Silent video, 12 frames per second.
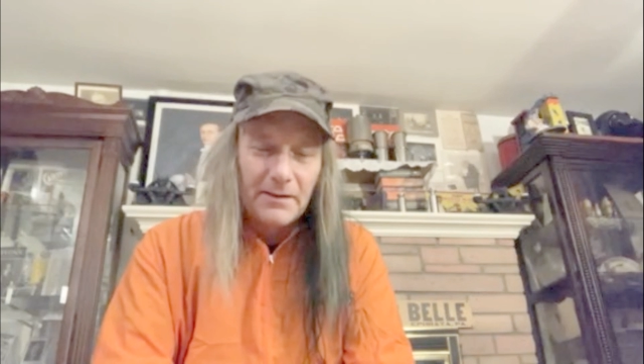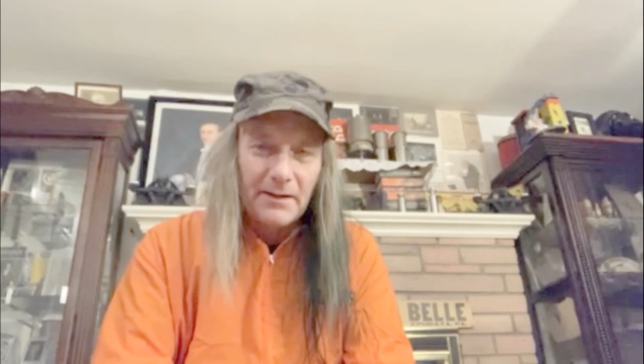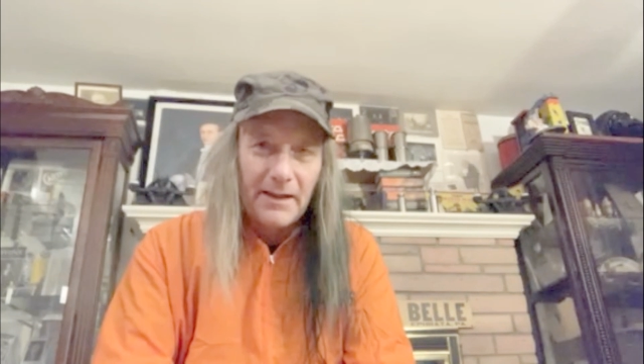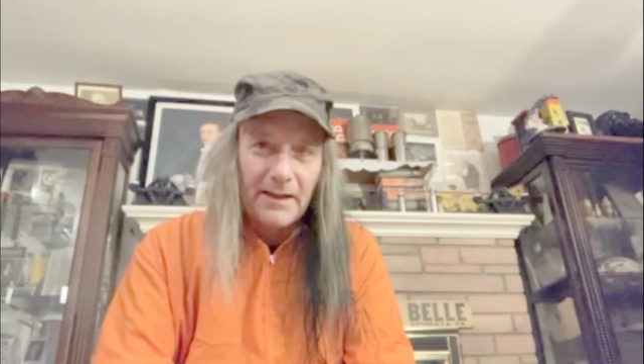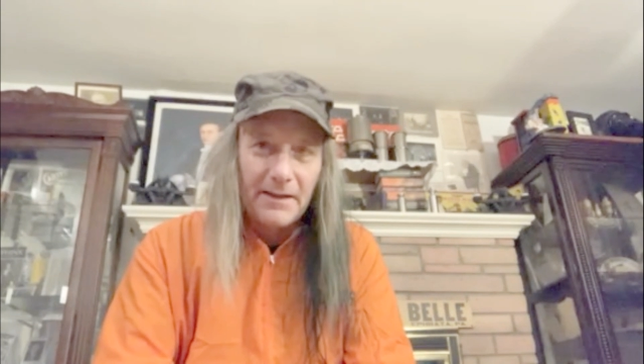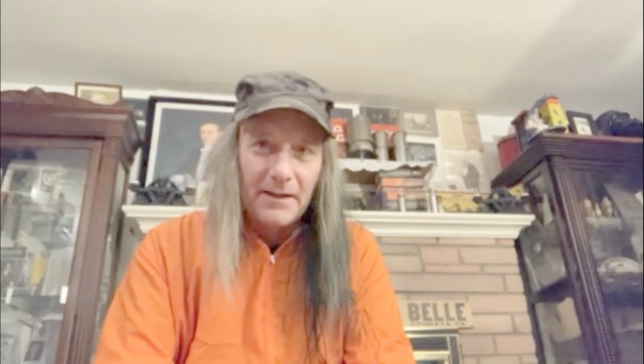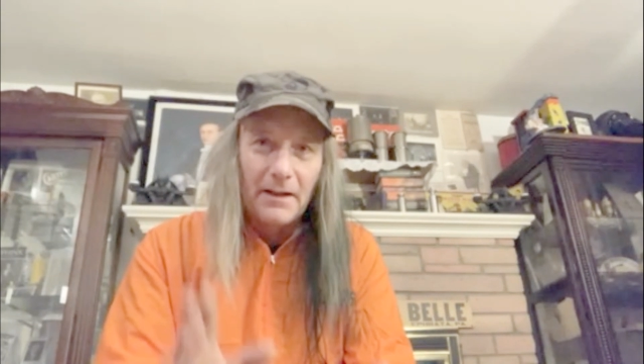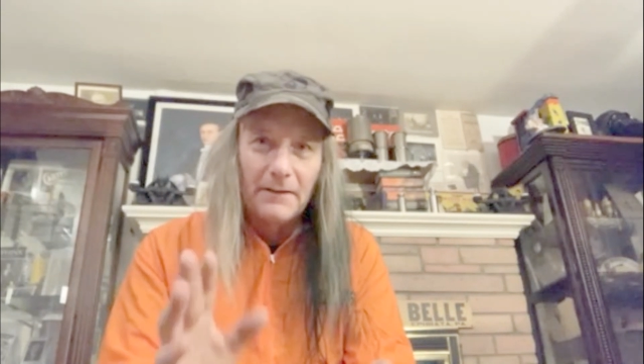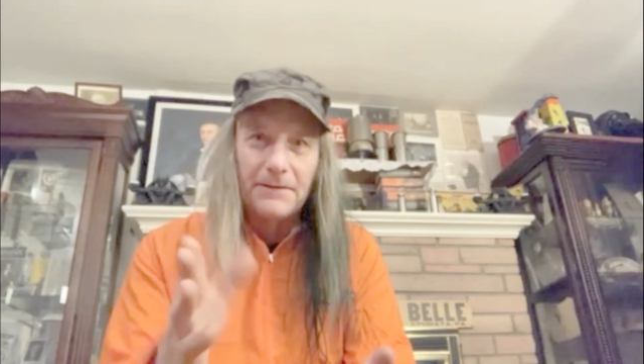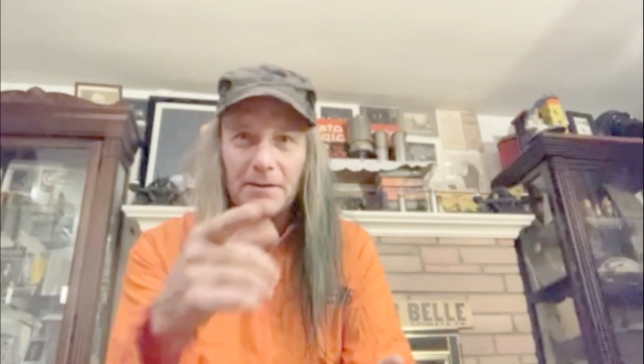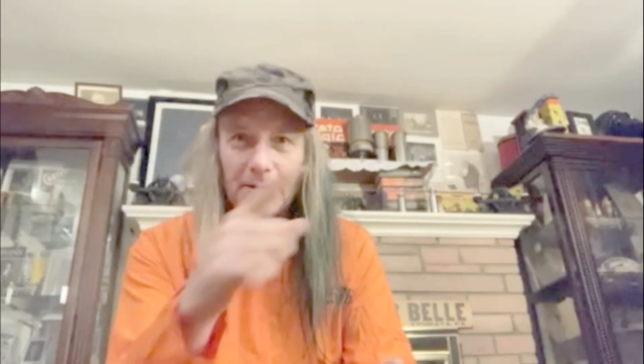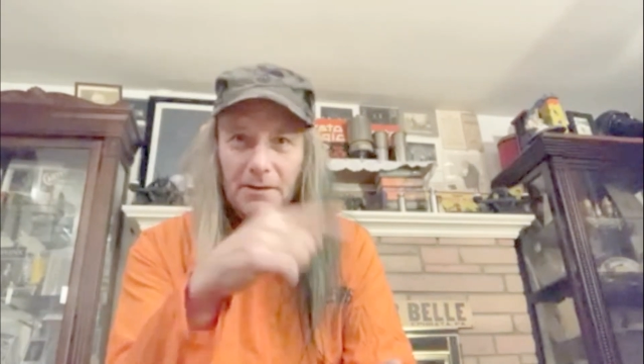
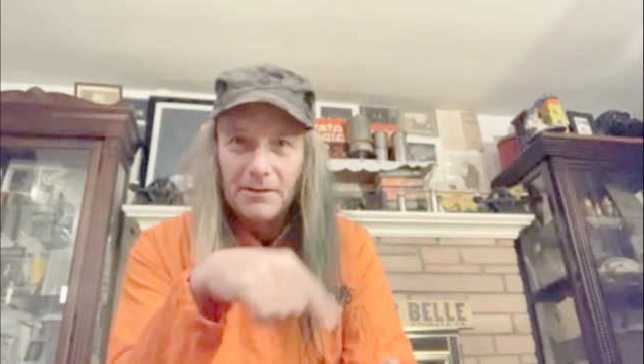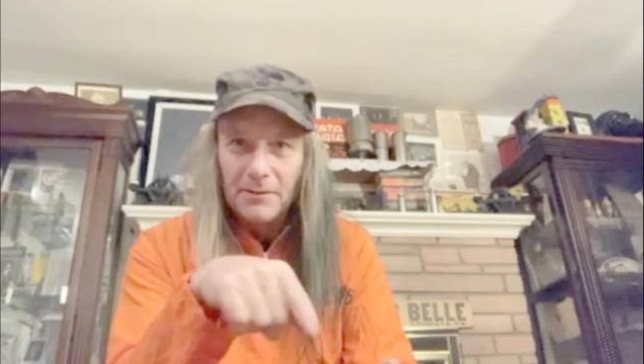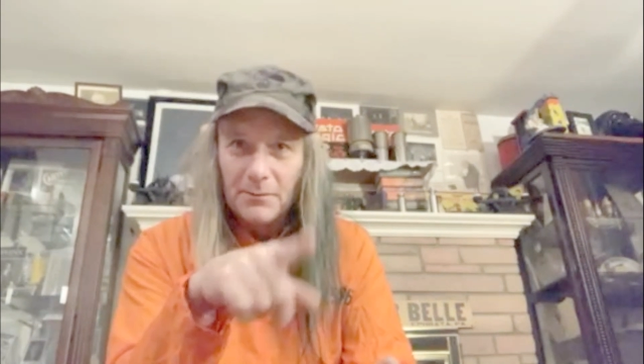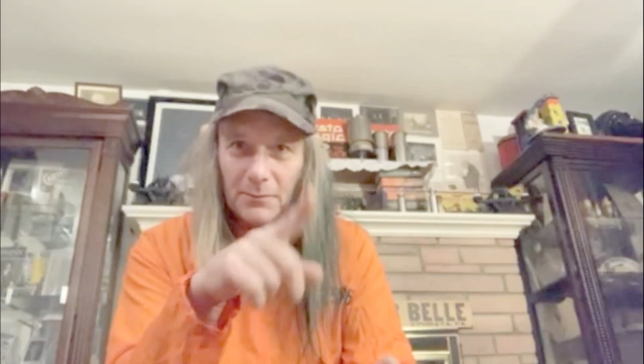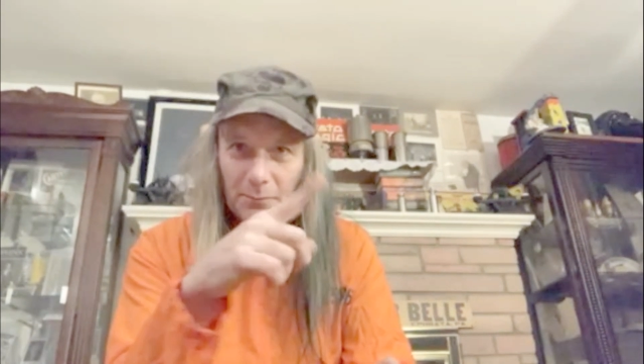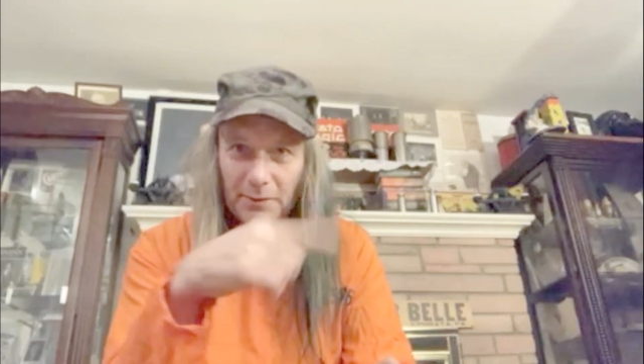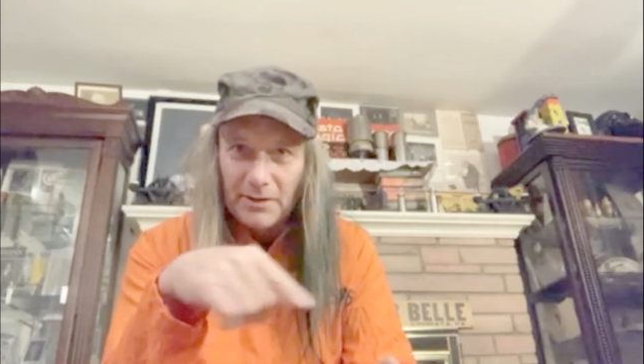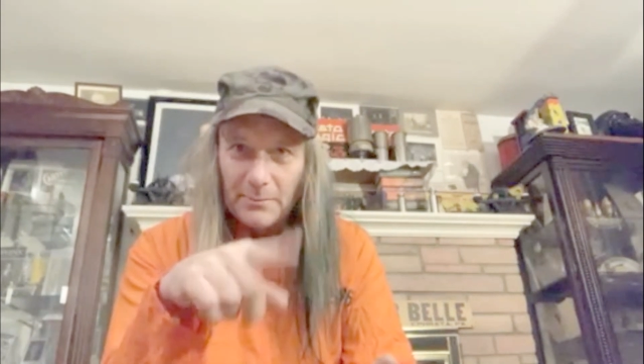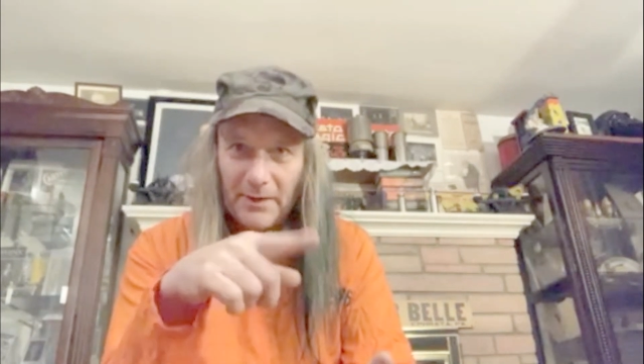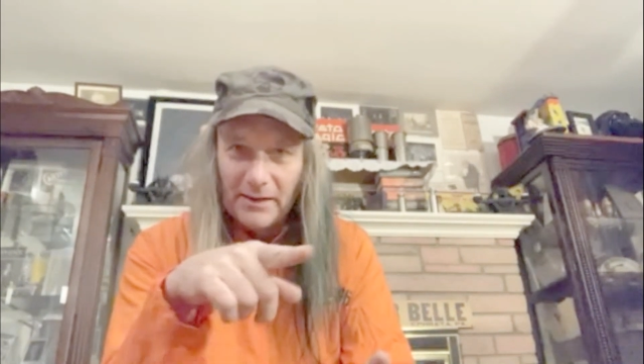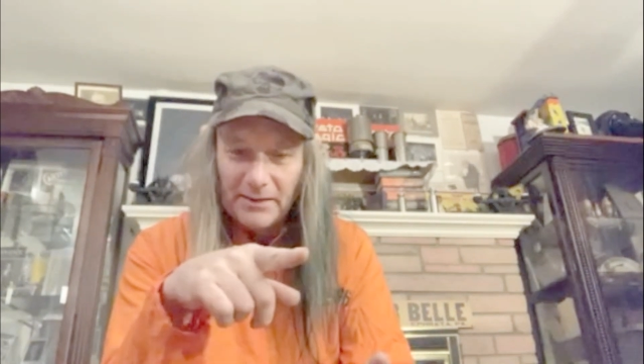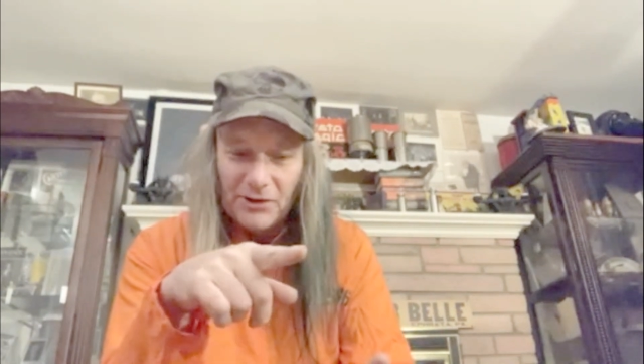handcuff with the
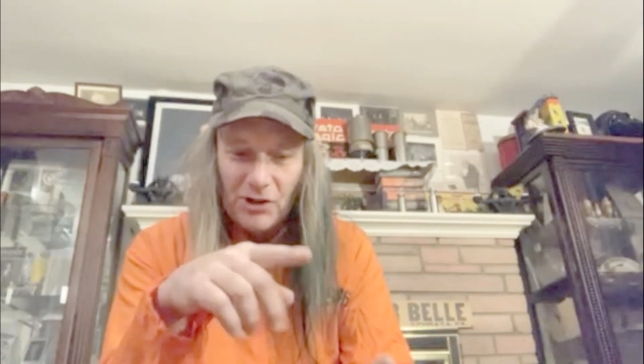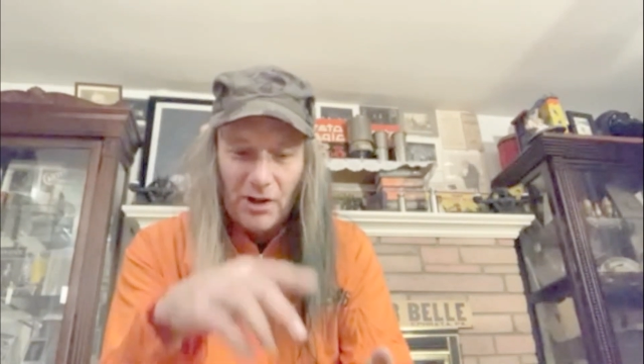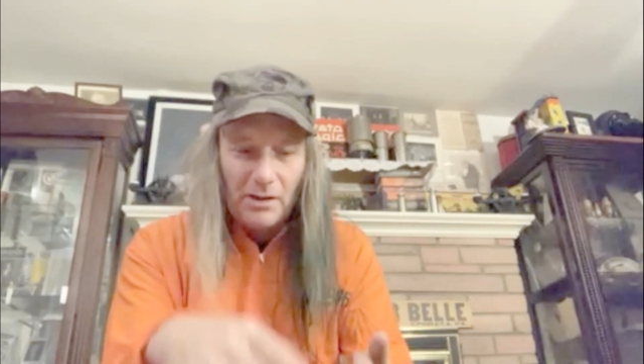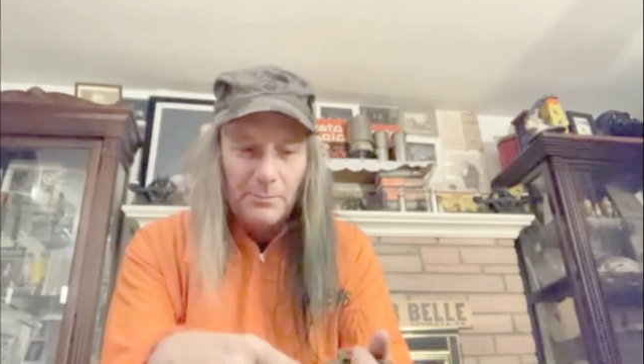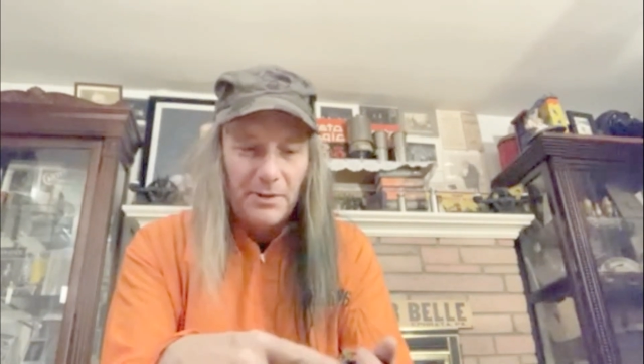belly chain,